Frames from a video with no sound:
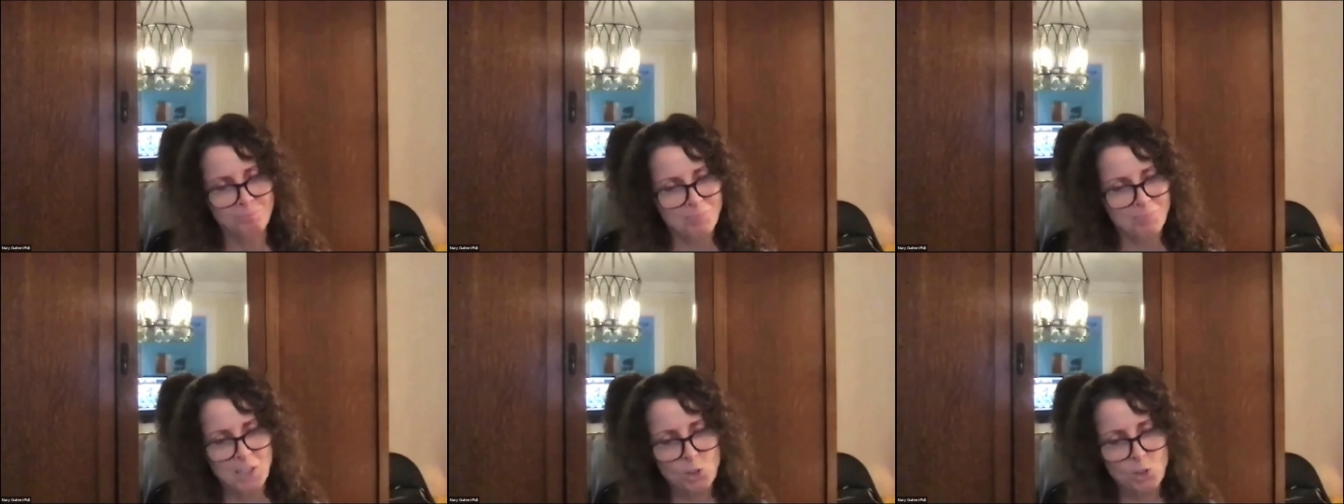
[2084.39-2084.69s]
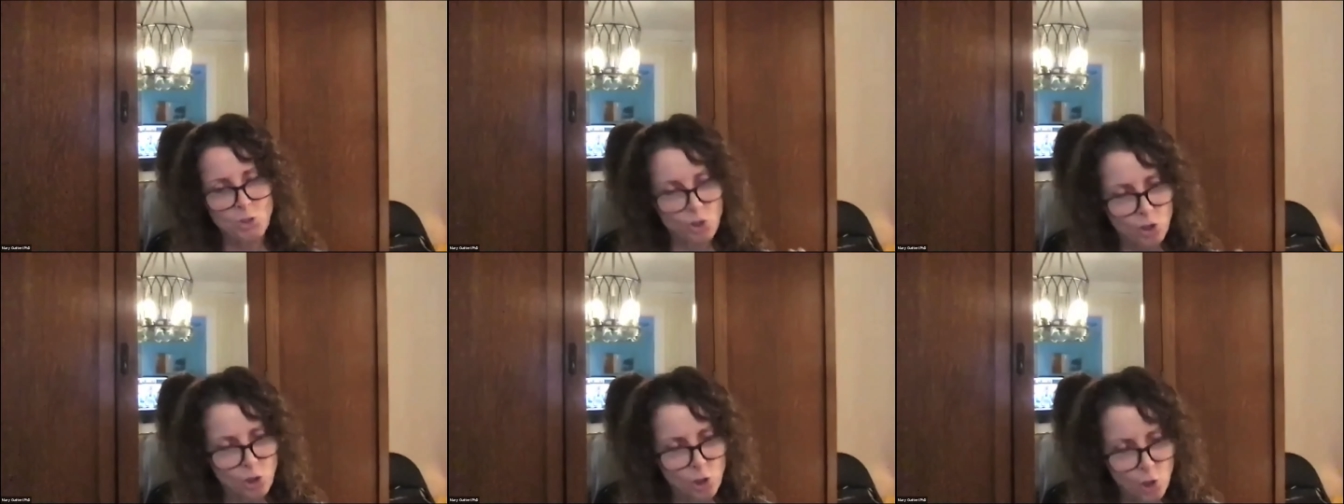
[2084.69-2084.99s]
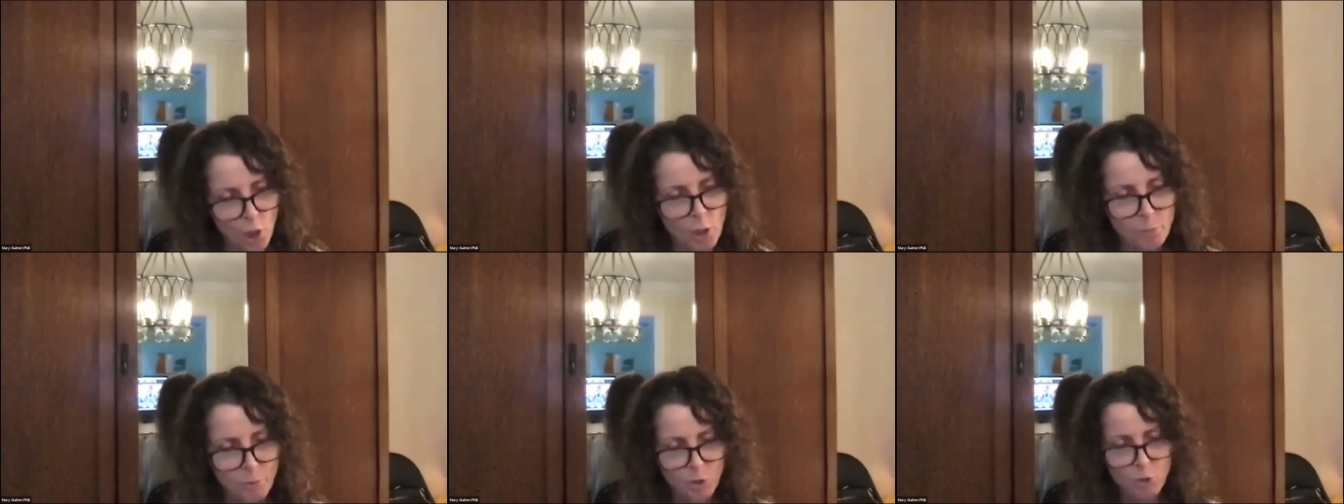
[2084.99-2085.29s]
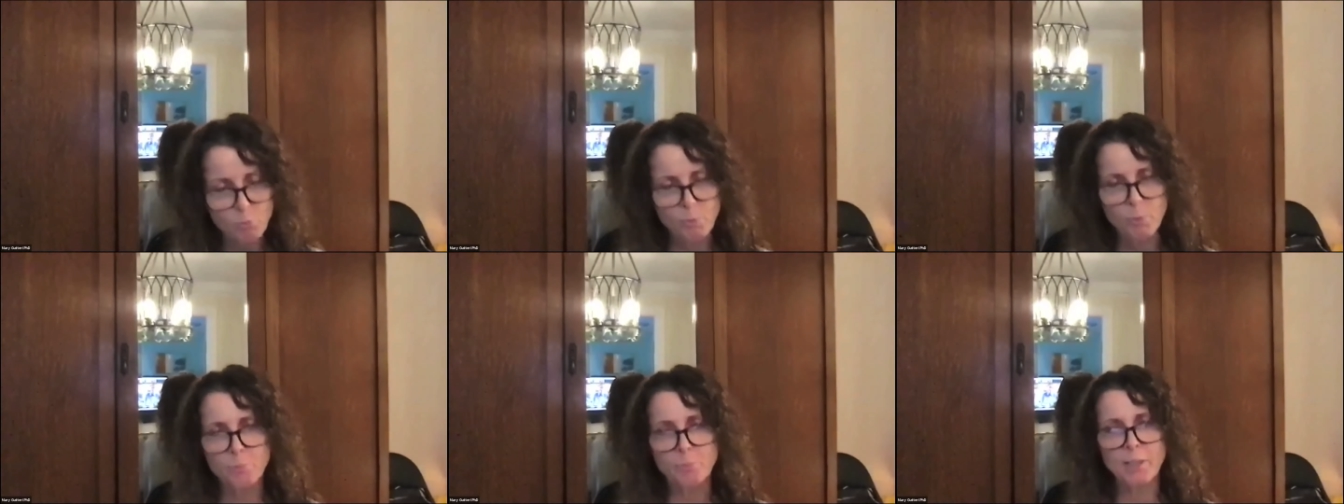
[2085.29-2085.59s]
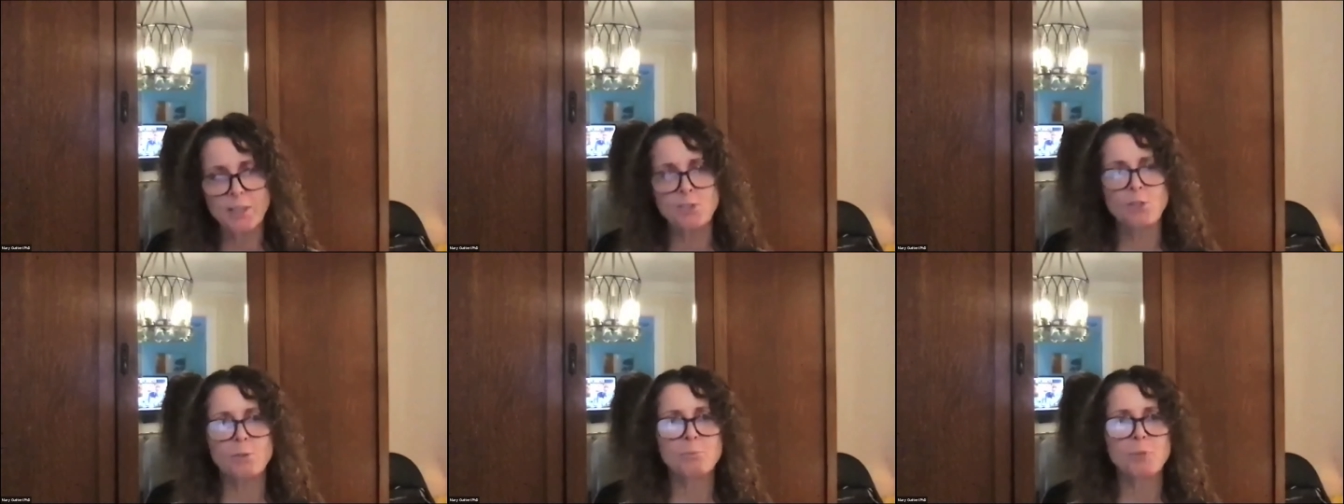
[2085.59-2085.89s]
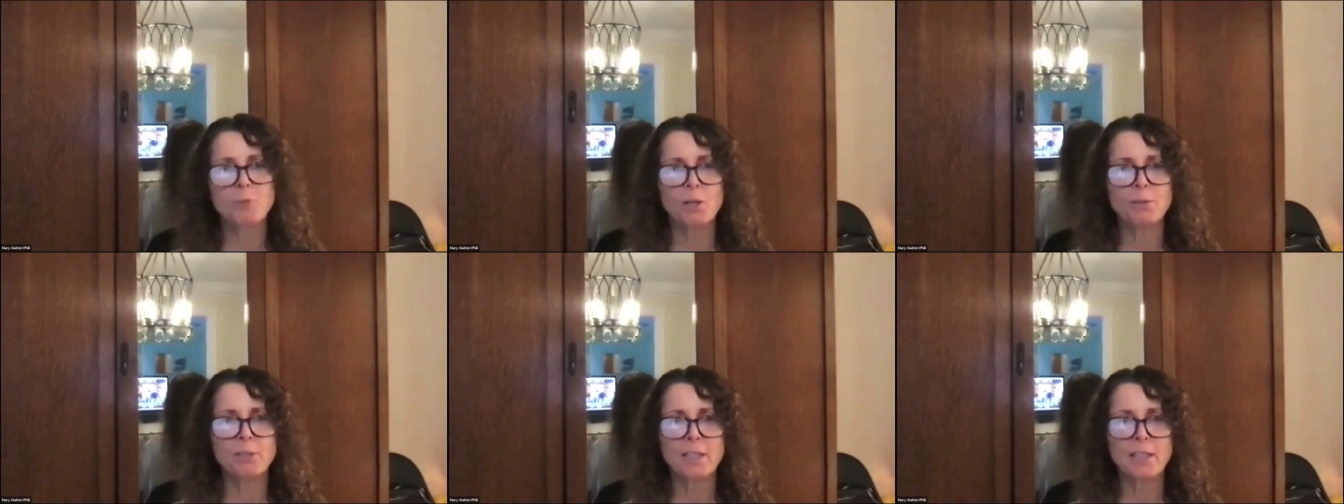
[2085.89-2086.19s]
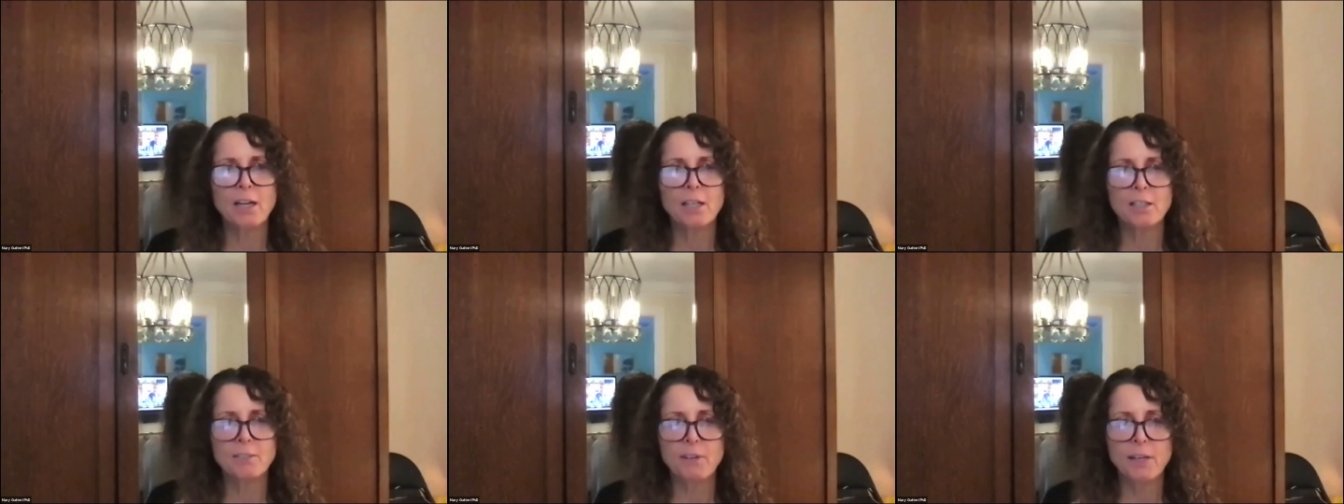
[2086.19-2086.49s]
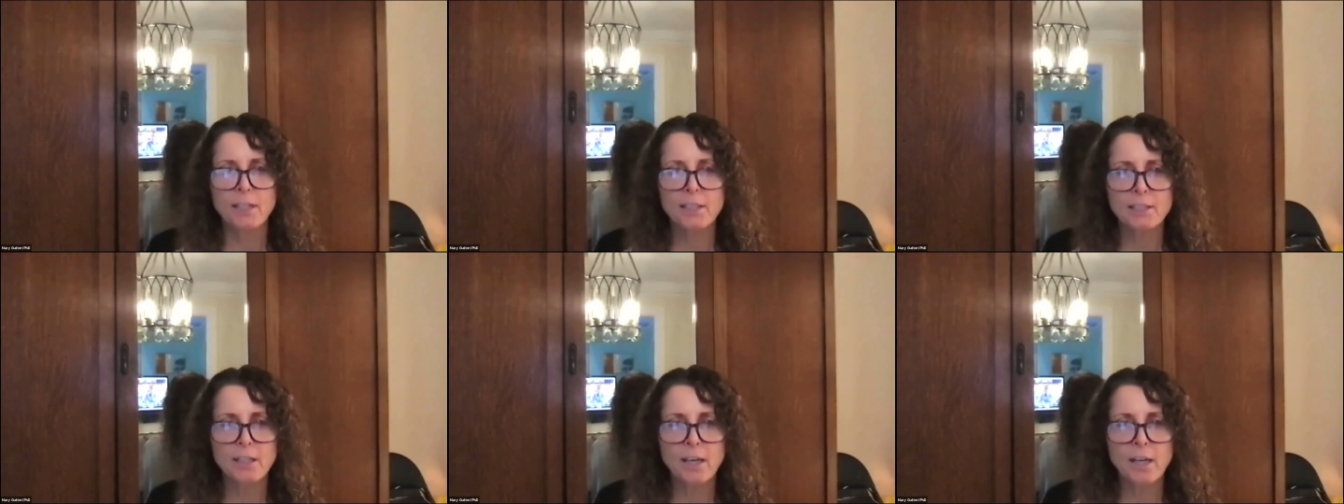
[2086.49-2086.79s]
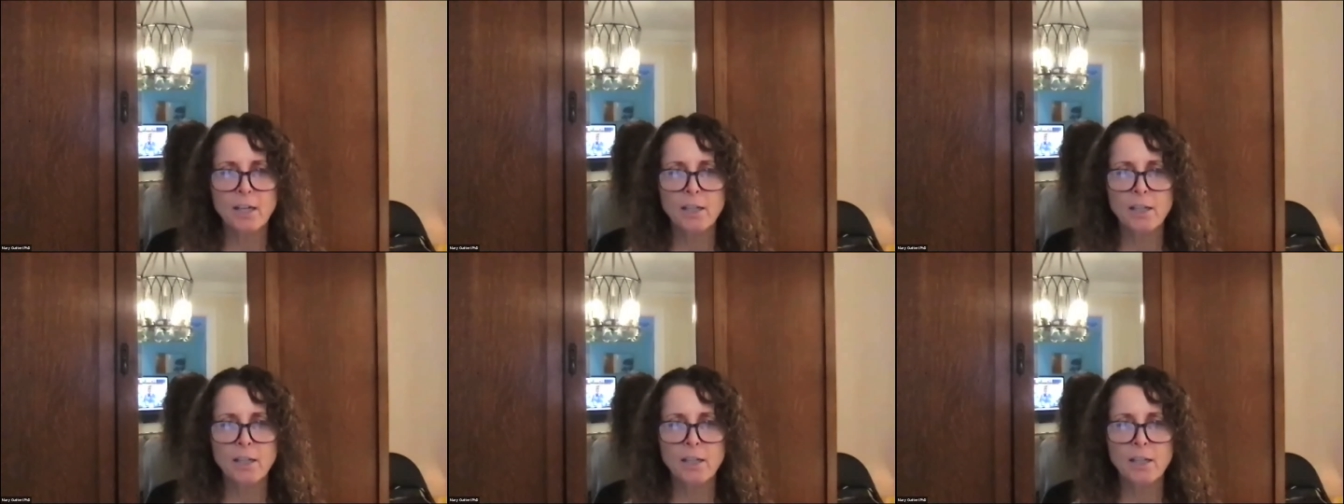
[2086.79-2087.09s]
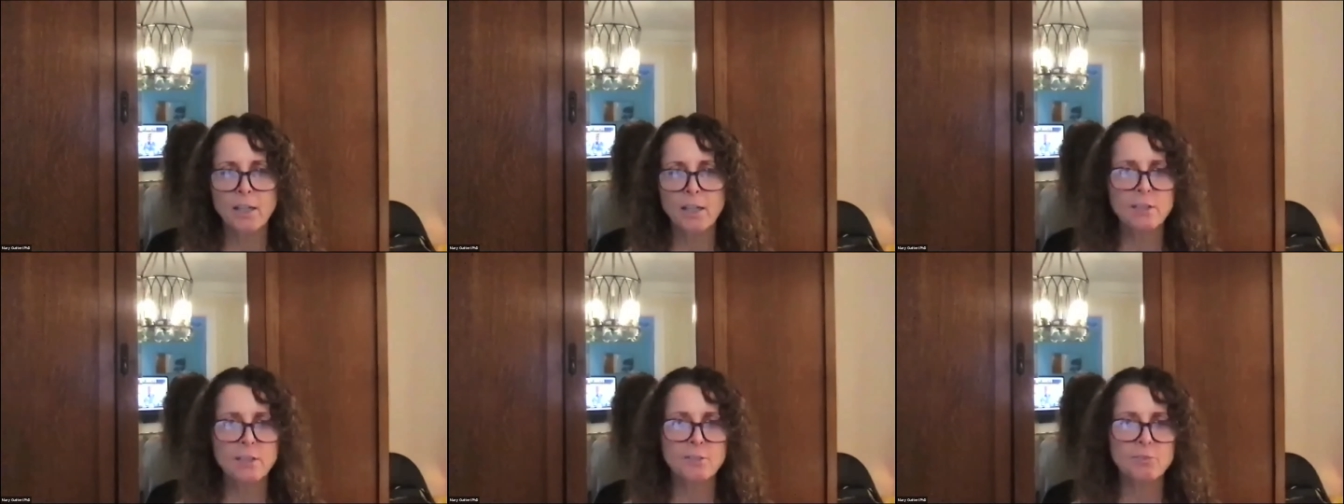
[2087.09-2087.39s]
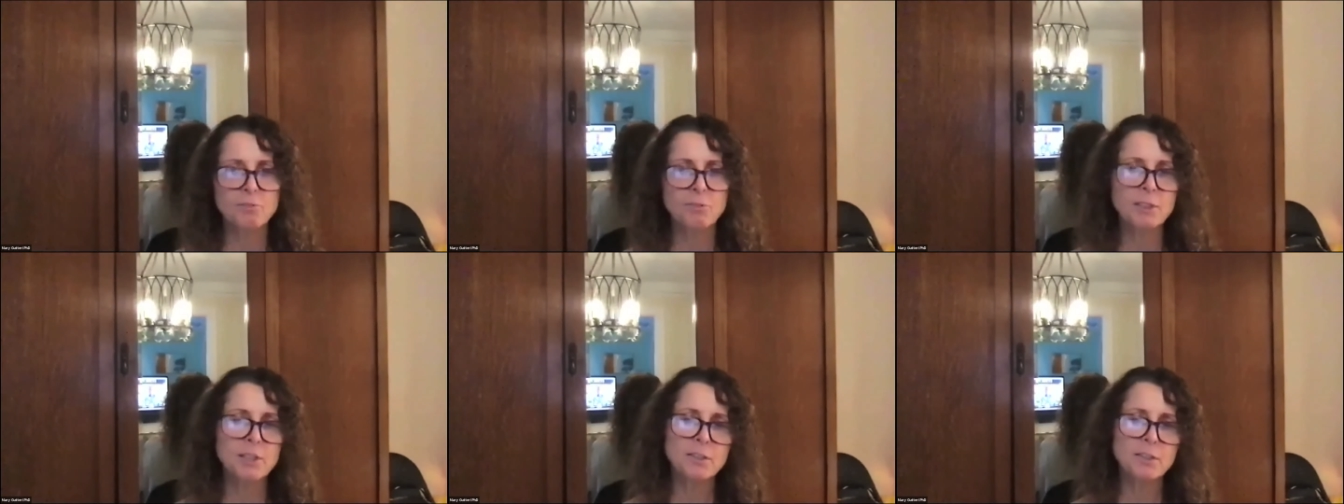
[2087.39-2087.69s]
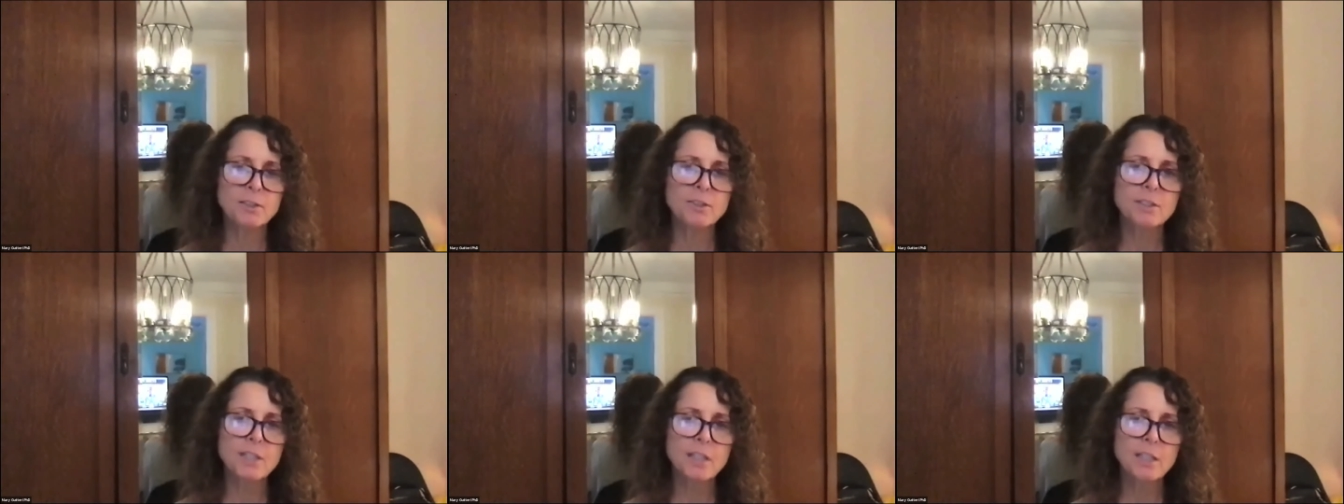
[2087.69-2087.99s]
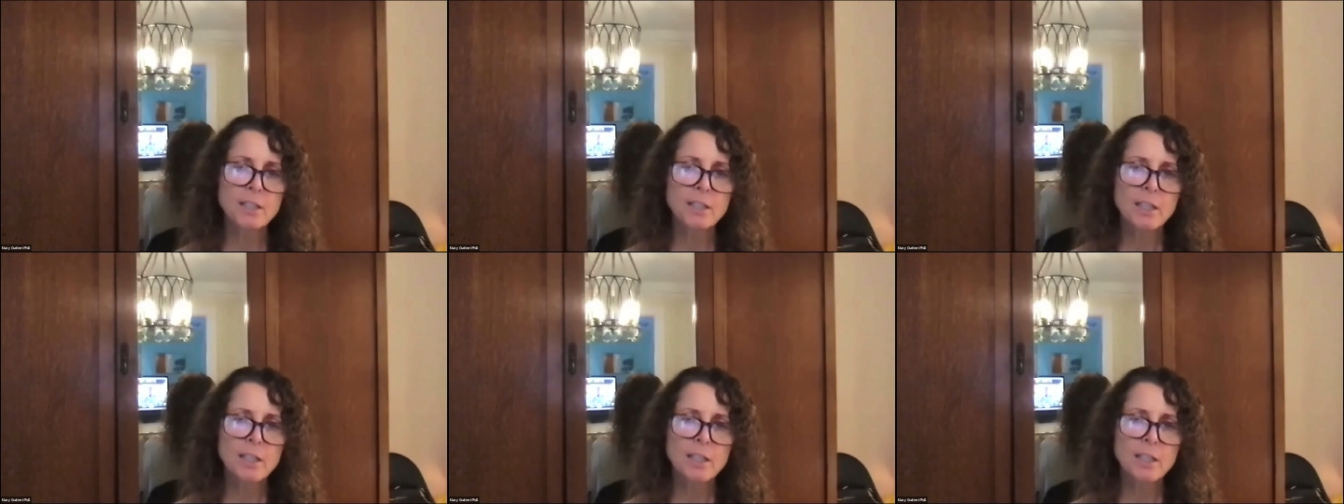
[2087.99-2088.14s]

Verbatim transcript: there's so much momentum going on right now in the field,